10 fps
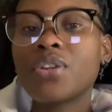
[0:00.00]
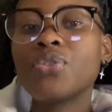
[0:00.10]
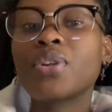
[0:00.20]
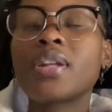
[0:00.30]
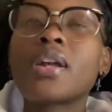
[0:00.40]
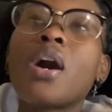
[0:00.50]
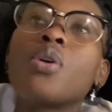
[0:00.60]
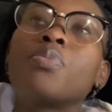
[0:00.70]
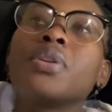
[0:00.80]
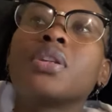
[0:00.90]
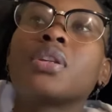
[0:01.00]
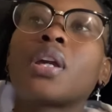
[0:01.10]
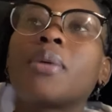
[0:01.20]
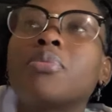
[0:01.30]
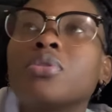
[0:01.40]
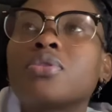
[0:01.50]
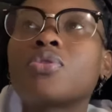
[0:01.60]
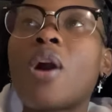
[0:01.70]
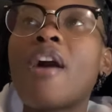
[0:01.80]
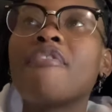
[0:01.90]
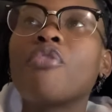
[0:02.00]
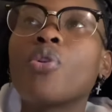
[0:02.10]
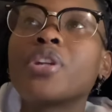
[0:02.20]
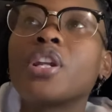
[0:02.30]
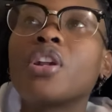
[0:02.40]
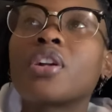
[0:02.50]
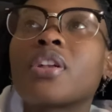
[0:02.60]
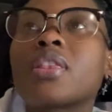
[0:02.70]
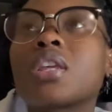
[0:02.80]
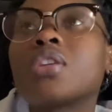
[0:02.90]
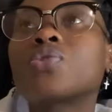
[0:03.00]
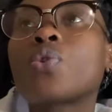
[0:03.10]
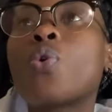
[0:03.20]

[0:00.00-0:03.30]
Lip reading: you can now be able to avoid a lot of things,